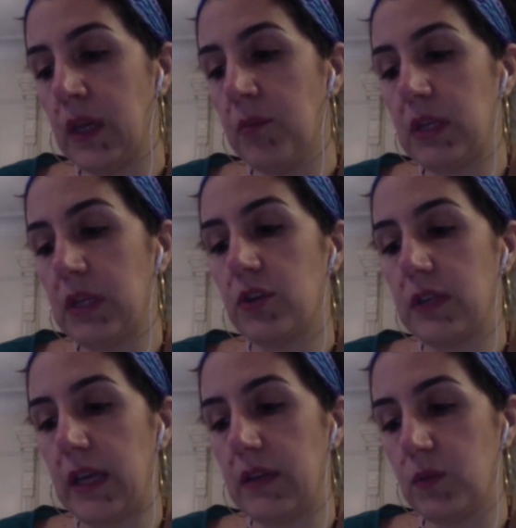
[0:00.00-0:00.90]
Better
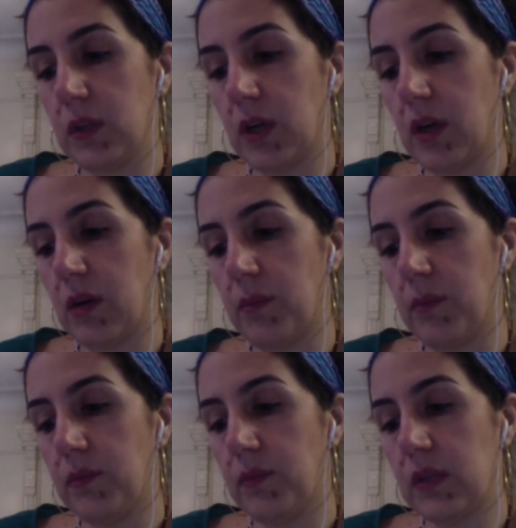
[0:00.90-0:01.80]
days will
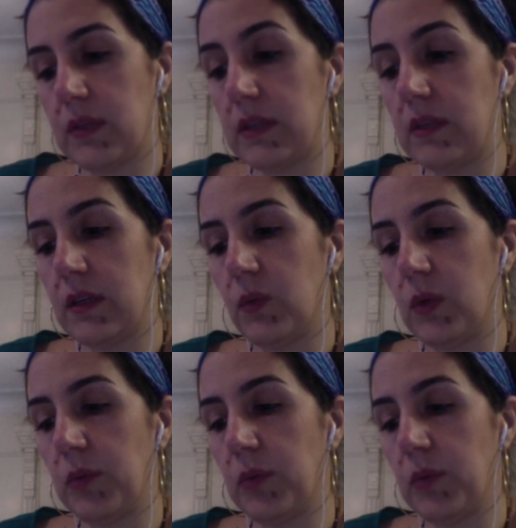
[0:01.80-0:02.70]
come. The city
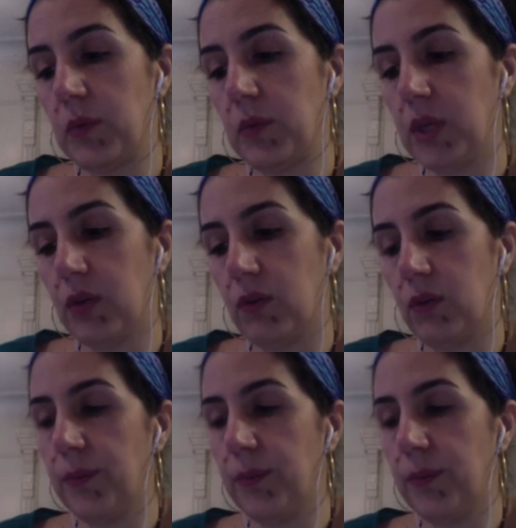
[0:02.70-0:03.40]
will become pure.